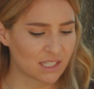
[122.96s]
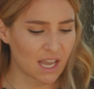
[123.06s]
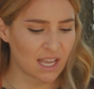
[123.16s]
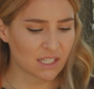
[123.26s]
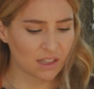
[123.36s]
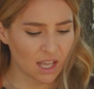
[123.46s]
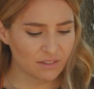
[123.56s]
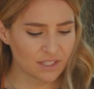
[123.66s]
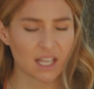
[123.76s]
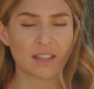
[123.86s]
guys a lot
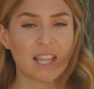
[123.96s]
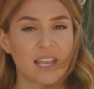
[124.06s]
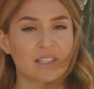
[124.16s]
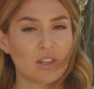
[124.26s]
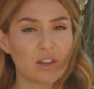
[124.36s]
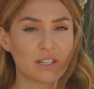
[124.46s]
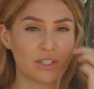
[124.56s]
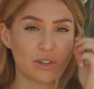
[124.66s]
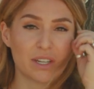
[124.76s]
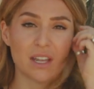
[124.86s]
of sunlight as long as
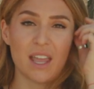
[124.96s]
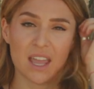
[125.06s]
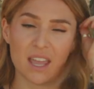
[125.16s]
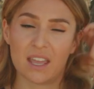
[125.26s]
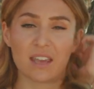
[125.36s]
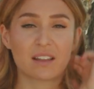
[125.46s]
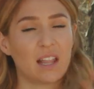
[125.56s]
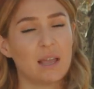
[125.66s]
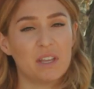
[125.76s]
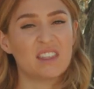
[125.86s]
you're in a
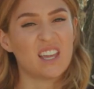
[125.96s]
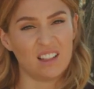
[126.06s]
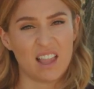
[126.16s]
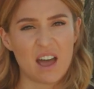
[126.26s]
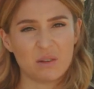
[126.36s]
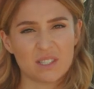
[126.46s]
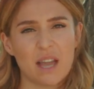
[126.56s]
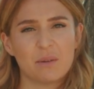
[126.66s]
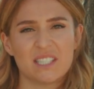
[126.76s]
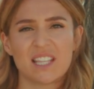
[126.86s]
climate that allows.
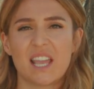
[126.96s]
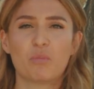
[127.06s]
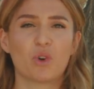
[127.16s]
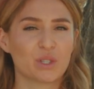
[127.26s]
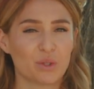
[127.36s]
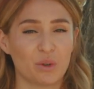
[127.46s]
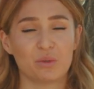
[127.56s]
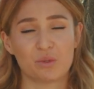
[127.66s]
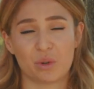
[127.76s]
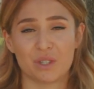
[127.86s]
I would say more
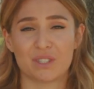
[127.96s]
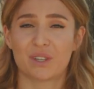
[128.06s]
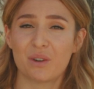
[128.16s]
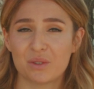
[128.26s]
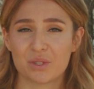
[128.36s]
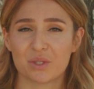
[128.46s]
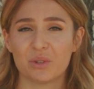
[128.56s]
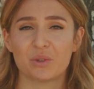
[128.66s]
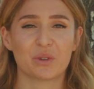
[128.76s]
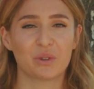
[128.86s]
so towards the
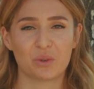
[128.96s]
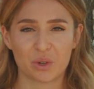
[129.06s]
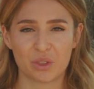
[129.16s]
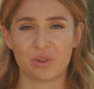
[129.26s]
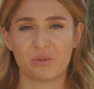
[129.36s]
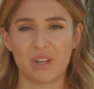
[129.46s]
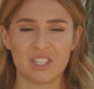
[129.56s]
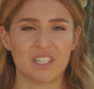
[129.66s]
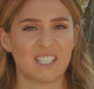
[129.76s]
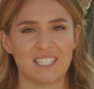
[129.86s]
coastal or the northern
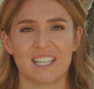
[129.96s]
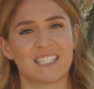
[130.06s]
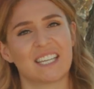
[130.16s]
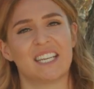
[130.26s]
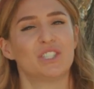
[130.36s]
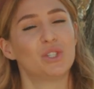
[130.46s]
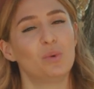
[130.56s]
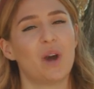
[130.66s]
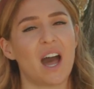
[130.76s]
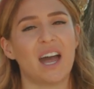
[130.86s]
regions that doesn't get
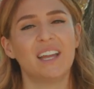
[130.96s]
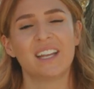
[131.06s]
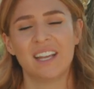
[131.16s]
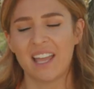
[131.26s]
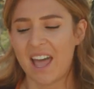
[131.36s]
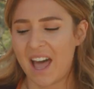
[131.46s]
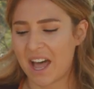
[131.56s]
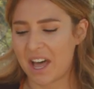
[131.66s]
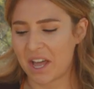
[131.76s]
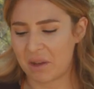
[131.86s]
too hot,
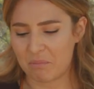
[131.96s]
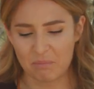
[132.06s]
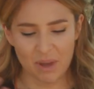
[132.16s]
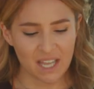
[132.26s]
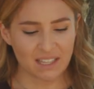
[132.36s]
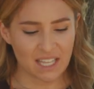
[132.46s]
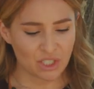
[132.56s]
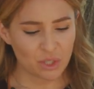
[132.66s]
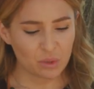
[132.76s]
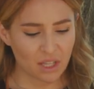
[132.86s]
but they
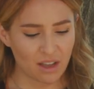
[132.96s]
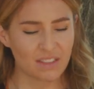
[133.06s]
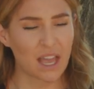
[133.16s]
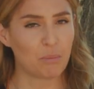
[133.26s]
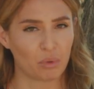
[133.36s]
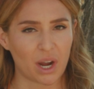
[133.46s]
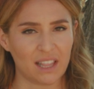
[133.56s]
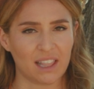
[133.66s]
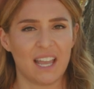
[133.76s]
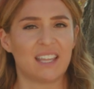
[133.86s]
do love that
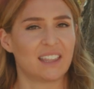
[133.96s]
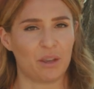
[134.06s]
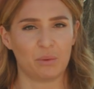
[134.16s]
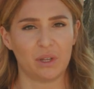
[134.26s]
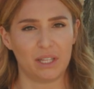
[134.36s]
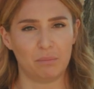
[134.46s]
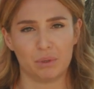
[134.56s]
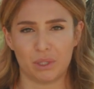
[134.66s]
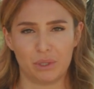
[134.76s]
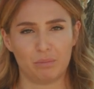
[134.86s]
bright light, and they really
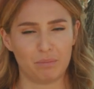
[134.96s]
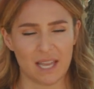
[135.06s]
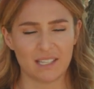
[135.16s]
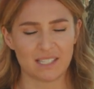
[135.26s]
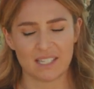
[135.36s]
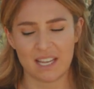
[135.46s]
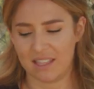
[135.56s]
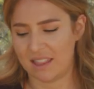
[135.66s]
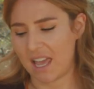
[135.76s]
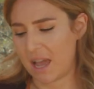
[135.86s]
bloom best
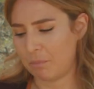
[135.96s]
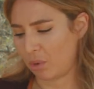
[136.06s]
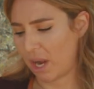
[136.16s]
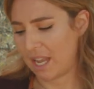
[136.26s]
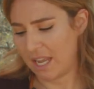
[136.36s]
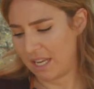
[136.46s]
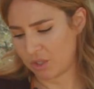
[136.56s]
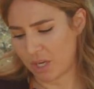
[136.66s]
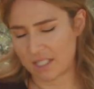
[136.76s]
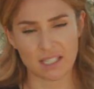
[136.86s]
in that bright indirect